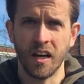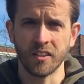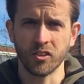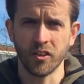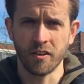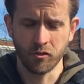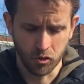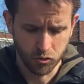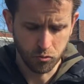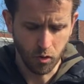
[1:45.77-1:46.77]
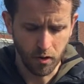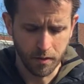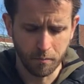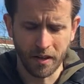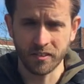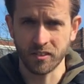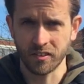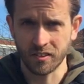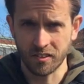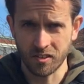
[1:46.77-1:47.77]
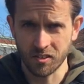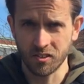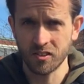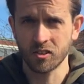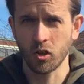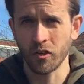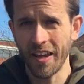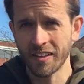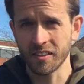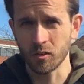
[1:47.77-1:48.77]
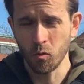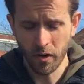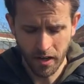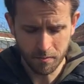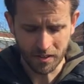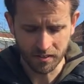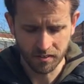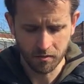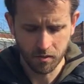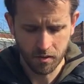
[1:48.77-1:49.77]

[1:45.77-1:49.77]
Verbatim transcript: I don't have control. And by this disconnecting, what I mean,